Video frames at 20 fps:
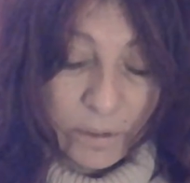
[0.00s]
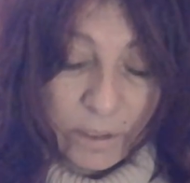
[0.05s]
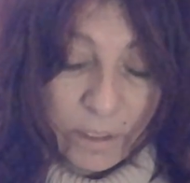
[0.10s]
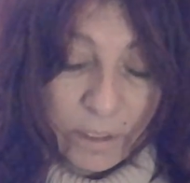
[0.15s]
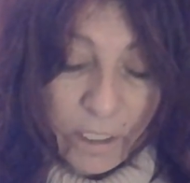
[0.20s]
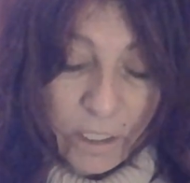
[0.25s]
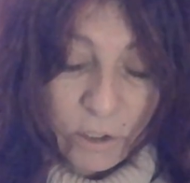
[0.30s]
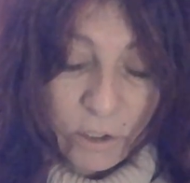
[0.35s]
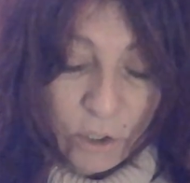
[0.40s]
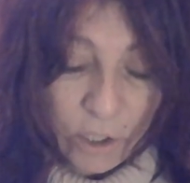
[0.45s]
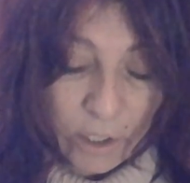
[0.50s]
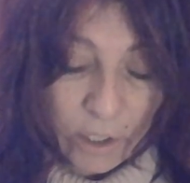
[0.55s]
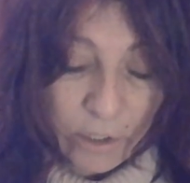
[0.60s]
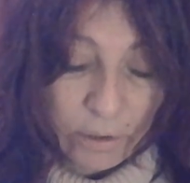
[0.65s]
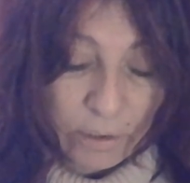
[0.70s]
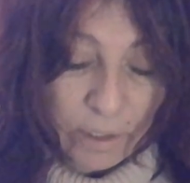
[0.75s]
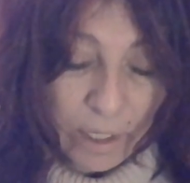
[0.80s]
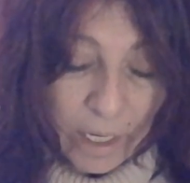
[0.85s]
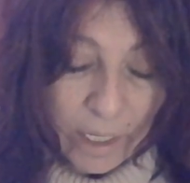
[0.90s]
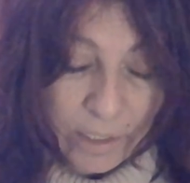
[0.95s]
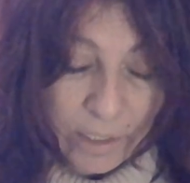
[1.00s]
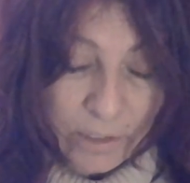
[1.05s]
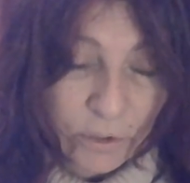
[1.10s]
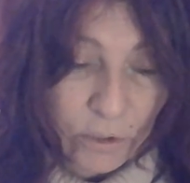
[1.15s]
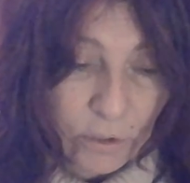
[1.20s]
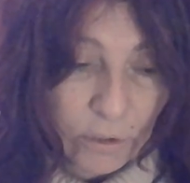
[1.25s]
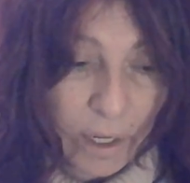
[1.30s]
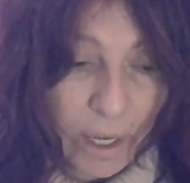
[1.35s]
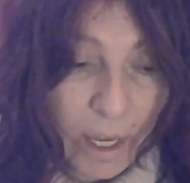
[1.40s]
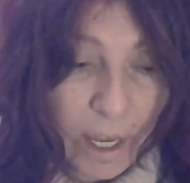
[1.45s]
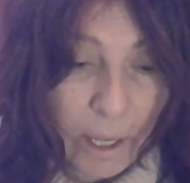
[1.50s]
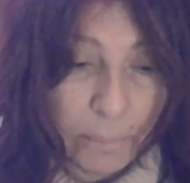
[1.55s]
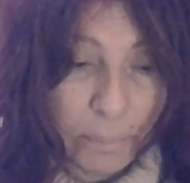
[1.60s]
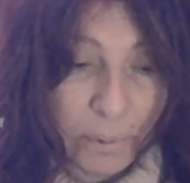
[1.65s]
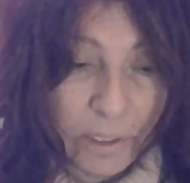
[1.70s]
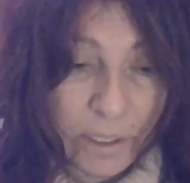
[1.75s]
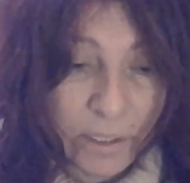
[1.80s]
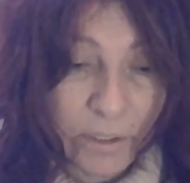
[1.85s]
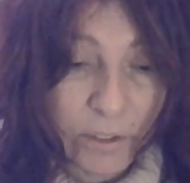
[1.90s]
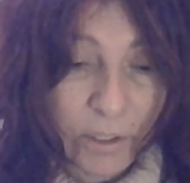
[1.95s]
see each other as your
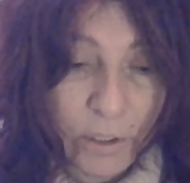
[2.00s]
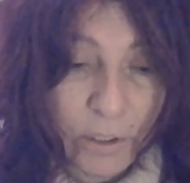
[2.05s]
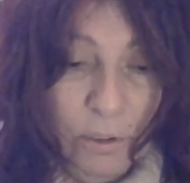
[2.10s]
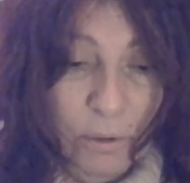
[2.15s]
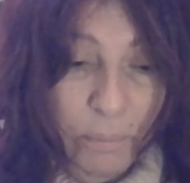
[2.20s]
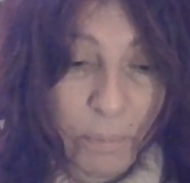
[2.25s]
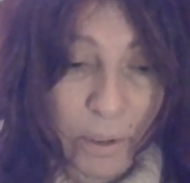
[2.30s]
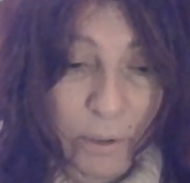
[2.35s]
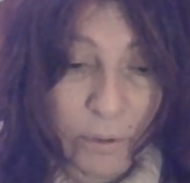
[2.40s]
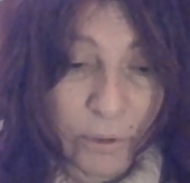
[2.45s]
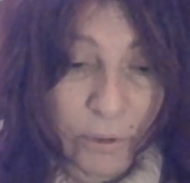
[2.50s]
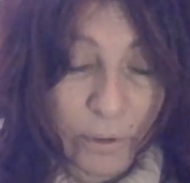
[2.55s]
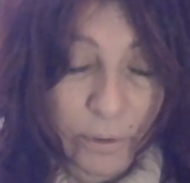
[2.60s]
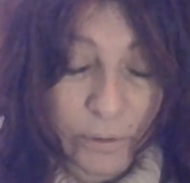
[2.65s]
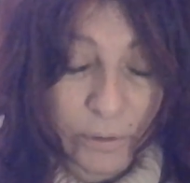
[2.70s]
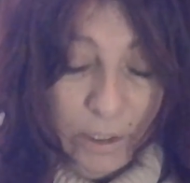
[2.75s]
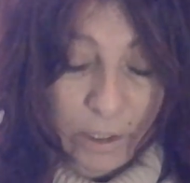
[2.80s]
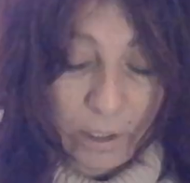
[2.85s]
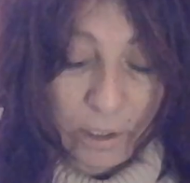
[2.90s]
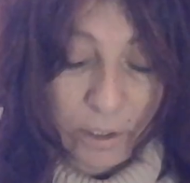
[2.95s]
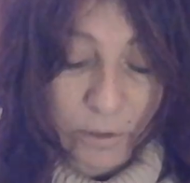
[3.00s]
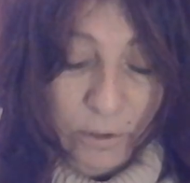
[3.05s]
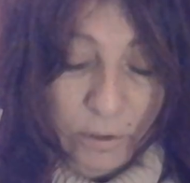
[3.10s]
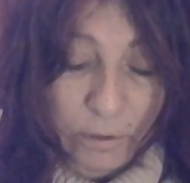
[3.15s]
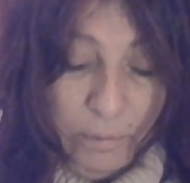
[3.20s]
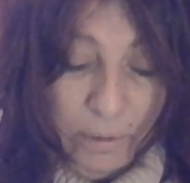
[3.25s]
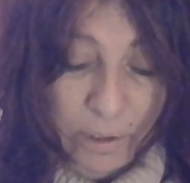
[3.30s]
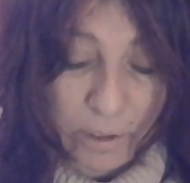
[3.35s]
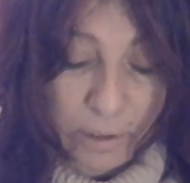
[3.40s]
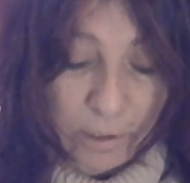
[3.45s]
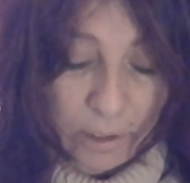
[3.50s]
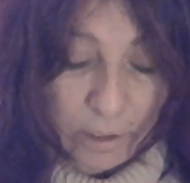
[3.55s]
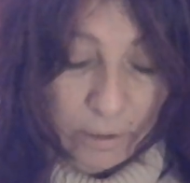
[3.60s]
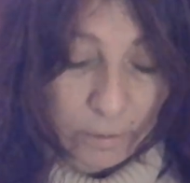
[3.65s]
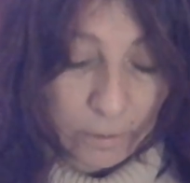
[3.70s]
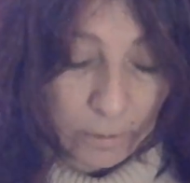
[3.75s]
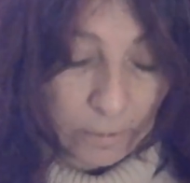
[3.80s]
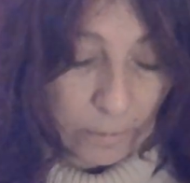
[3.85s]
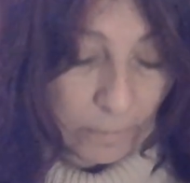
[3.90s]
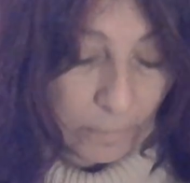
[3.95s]
happiness, and you're both holding on to one
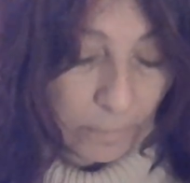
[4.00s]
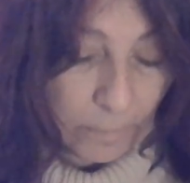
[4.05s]
another.